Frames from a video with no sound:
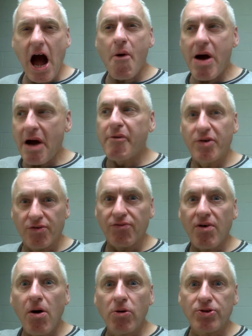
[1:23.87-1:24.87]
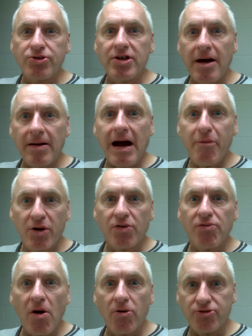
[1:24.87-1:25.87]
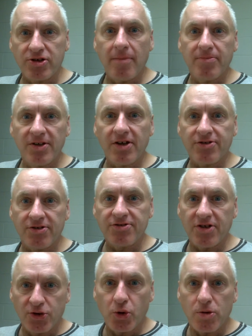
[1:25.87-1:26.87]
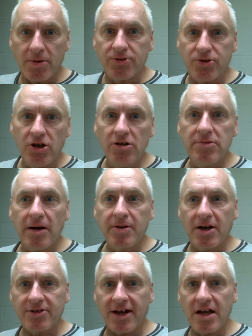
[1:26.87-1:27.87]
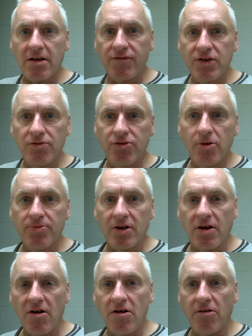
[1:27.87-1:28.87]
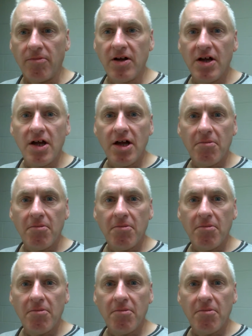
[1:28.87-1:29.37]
Oh, I would have rode some distance and tore my tube up because I had a few tubes at home.